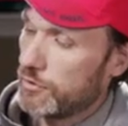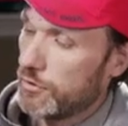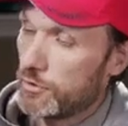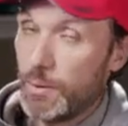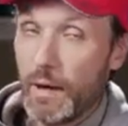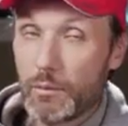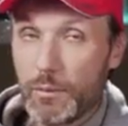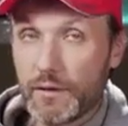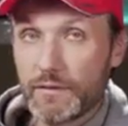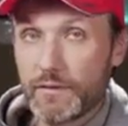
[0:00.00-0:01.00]
your power
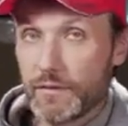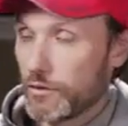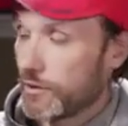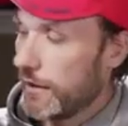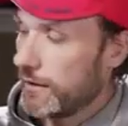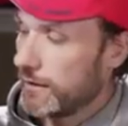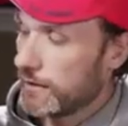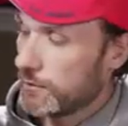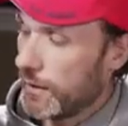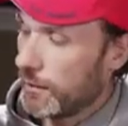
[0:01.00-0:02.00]
button that's
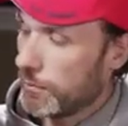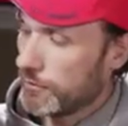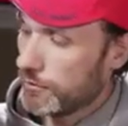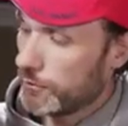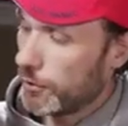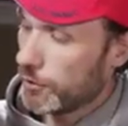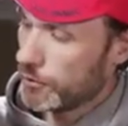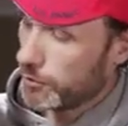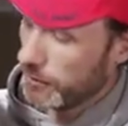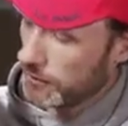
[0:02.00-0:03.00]
located right above the
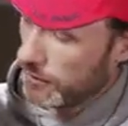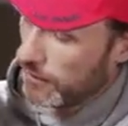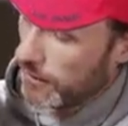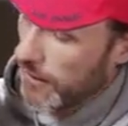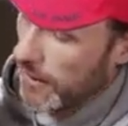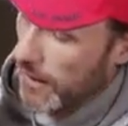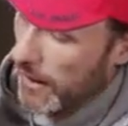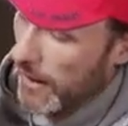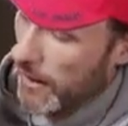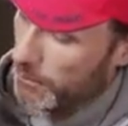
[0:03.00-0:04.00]
focus wheel.
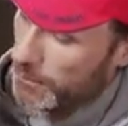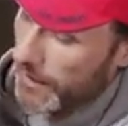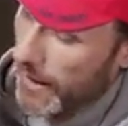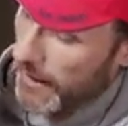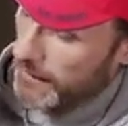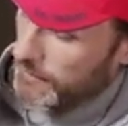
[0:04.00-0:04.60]
Behind